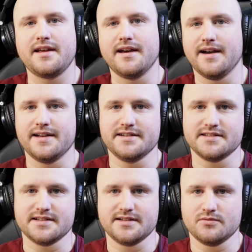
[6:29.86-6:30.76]

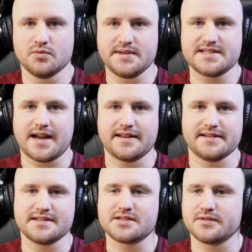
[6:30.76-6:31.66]
and it will be
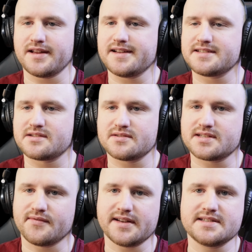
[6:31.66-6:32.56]
silent. So that is
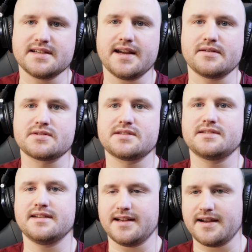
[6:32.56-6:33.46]
something else.
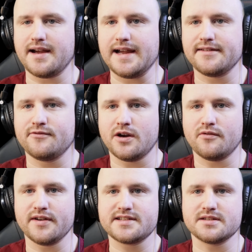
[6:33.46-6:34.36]
I
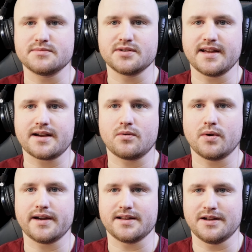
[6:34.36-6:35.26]
fell victim to that
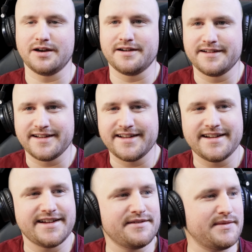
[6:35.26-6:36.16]
quite a lot,
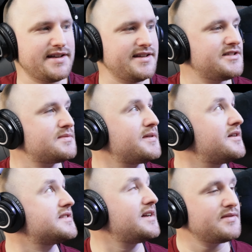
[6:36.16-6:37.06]
mainly just
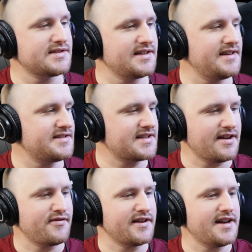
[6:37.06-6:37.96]
because I just
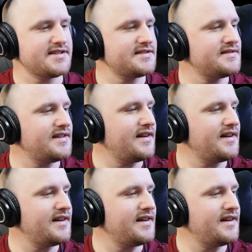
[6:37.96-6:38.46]
kept forgetting